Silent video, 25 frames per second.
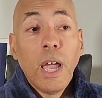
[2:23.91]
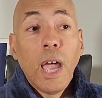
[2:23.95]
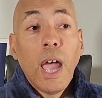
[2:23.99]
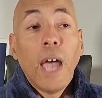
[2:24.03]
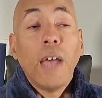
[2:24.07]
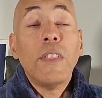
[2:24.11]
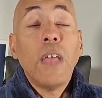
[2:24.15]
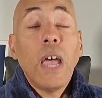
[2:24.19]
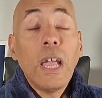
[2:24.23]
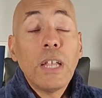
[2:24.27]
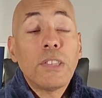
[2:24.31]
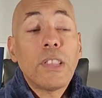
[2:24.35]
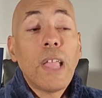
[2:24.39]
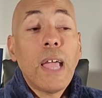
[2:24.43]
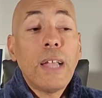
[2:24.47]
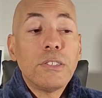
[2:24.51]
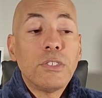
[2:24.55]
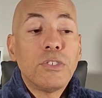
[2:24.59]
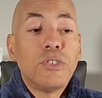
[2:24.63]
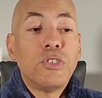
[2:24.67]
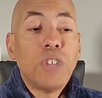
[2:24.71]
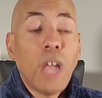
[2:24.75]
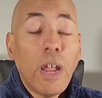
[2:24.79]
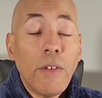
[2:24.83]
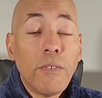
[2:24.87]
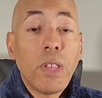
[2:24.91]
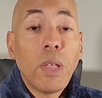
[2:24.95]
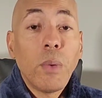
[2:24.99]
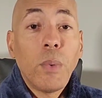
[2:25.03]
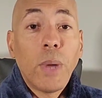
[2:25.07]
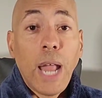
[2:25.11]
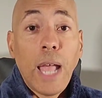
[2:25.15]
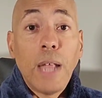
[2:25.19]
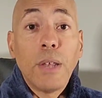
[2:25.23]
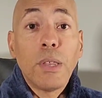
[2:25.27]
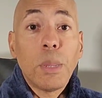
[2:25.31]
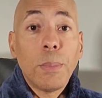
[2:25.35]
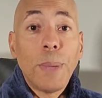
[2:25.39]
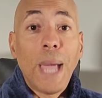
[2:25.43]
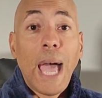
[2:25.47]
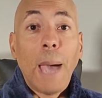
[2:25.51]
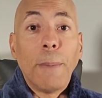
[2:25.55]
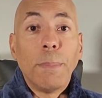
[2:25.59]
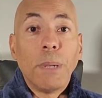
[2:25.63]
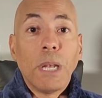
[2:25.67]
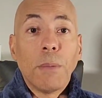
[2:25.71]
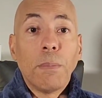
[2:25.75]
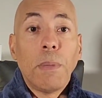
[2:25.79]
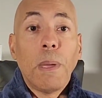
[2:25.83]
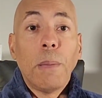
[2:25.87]
And that's generally what ends up
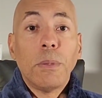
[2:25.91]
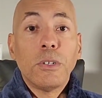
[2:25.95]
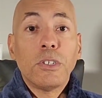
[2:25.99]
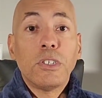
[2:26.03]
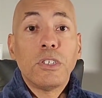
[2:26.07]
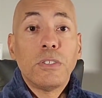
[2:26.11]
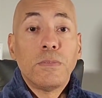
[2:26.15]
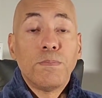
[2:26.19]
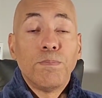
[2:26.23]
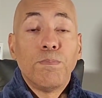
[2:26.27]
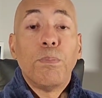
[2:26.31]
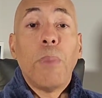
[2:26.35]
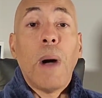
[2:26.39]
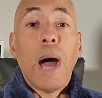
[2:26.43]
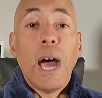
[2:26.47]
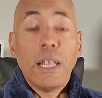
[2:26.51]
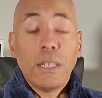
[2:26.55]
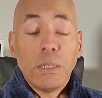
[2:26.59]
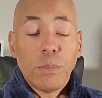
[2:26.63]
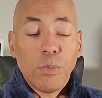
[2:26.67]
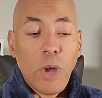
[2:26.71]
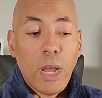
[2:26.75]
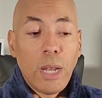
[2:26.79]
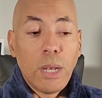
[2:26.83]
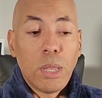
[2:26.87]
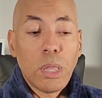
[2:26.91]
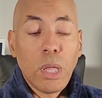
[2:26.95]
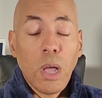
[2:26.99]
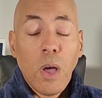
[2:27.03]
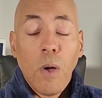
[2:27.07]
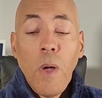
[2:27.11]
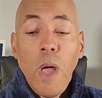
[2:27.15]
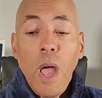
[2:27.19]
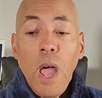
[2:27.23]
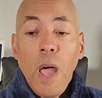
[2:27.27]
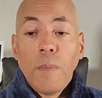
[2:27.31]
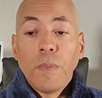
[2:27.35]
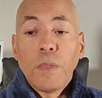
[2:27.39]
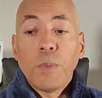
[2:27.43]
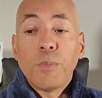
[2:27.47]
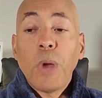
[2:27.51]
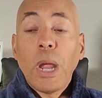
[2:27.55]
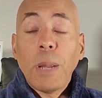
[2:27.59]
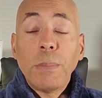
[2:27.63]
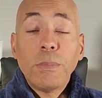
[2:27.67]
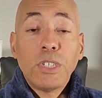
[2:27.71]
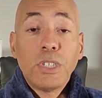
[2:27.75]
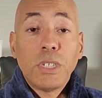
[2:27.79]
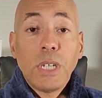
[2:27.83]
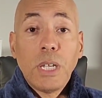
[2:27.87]
happening. People just buy the bread. So the
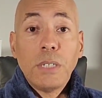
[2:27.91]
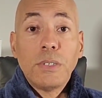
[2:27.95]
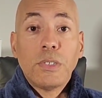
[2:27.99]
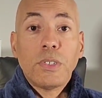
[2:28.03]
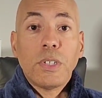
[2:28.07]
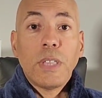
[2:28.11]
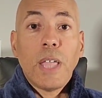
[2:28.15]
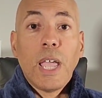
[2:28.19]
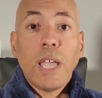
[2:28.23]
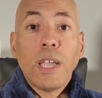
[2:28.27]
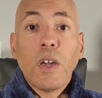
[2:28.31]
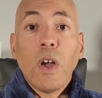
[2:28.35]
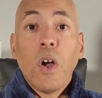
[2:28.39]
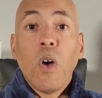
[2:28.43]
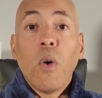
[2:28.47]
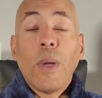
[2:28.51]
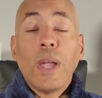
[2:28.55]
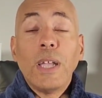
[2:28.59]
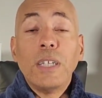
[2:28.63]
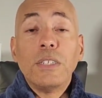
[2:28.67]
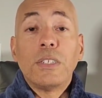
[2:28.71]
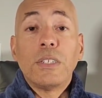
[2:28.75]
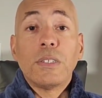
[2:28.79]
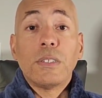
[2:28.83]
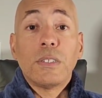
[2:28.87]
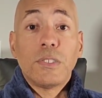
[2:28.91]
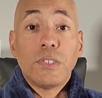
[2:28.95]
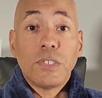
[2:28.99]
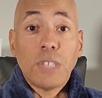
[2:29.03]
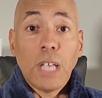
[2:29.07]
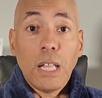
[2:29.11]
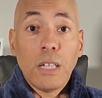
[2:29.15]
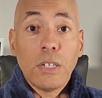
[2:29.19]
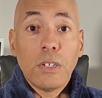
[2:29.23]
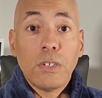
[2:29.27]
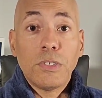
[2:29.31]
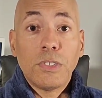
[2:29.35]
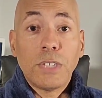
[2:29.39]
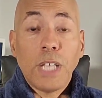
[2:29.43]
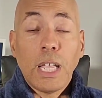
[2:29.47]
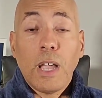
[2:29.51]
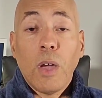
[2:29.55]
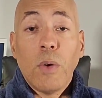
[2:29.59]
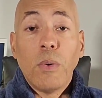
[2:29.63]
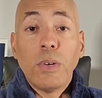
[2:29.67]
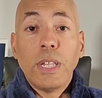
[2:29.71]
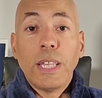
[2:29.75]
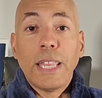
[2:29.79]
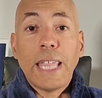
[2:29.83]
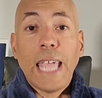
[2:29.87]
bread machines, they go into the cellars, they
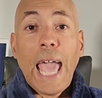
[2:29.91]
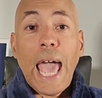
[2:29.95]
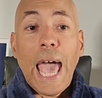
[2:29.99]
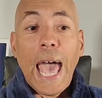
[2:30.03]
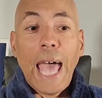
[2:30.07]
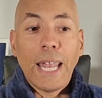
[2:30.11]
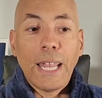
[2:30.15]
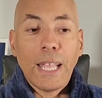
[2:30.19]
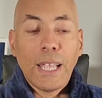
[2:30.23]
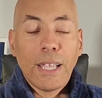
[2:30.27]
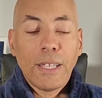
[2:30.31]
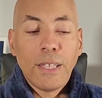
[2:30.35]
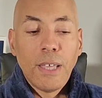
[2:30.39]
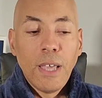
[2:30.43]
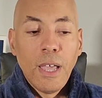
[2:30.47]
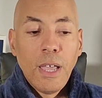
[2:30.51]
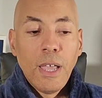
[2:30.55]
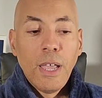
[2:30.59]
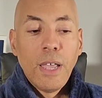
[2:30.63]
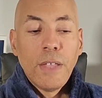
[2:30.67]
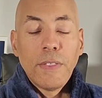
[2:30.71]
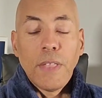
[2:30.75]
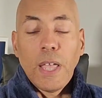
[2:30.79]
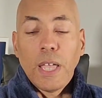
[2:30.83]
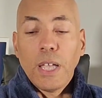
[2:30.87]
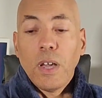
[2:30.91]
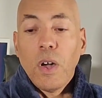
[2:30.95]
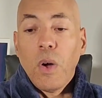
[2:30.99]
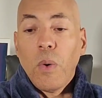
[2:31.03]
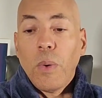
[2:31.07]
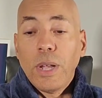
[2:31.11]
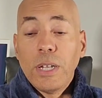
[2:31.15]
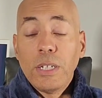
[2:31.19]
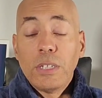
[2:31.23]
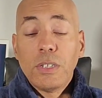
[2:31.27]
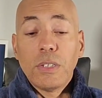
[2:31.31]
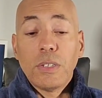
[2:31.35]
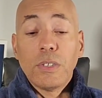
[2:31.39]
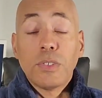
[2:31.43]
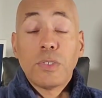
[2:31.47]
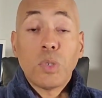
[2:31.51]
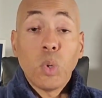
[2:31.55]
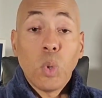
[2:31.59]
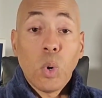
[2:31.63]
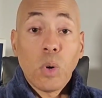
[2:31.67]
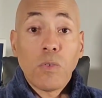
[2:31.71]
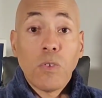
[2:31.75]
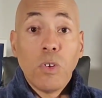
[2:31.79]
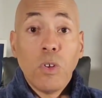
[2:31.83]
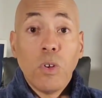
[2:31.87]
go into the attic, they go into the
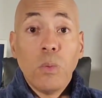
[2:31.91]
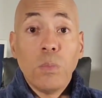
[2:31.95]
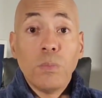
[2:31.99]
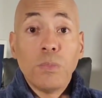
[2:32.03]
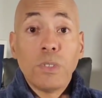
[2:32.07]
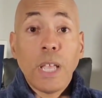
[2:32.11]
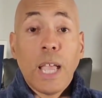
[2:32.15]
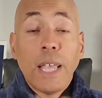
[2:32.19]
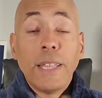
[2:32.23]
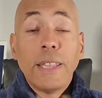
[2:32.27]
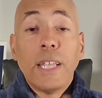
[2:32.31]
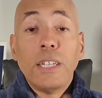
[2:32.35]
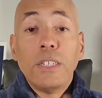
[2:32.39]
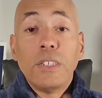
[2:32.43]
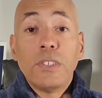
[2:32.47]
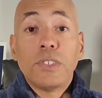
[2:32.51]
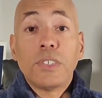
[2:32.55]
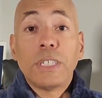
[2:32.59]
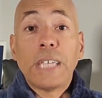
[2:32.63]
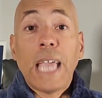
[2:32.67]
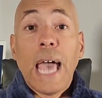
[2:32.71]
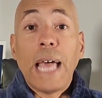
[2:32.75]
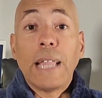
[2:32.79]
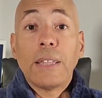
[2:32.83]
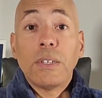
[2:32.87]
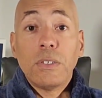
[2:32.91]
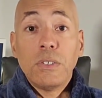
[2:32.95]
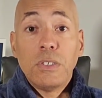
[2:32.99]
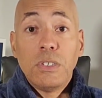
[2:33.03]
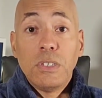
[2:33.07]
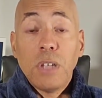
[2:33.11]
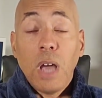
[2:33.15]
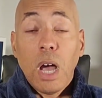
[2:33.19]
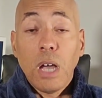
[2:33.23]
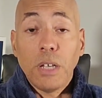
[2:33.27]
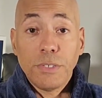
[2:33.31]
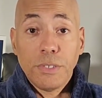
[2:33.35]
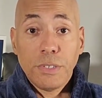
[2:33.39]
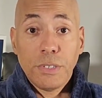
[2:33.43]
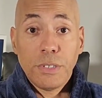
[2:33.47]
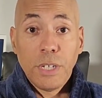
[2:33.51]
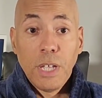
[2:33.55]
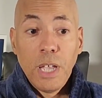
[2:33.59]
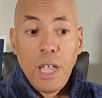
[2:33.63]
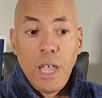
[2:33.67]
storerooms, and they just gather dust.